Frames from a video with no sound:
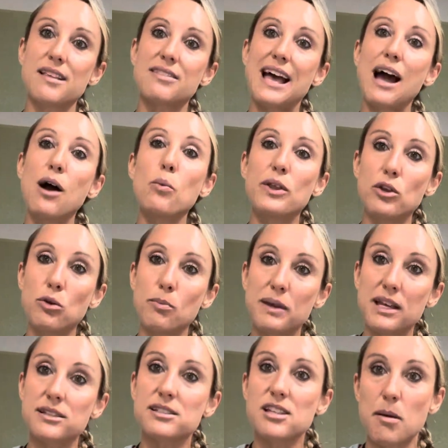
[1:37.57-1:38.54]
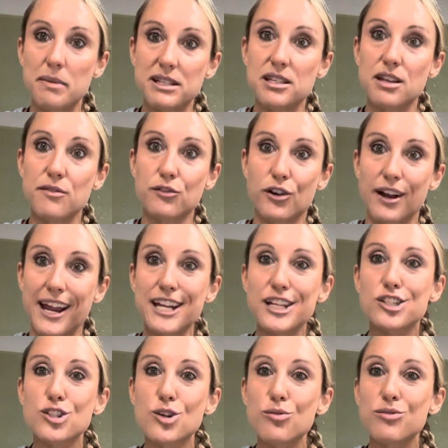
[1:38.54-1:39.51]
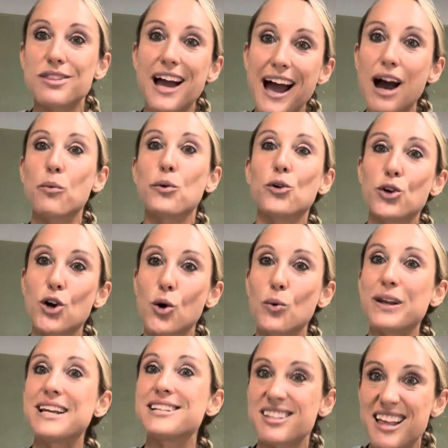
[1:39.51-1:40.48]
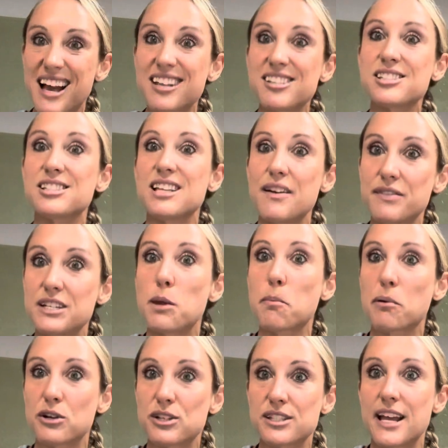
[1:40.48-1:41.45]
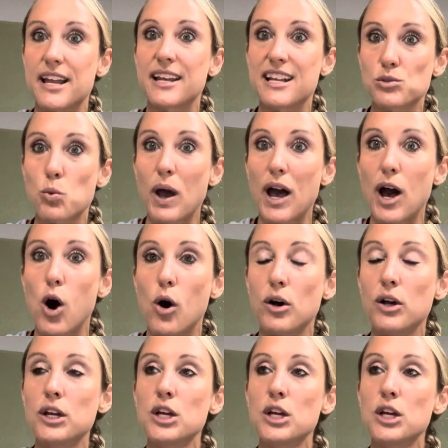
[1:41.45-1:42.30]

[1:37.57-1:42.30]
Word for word: That will be a summative grade, so that will go into that 70% as well.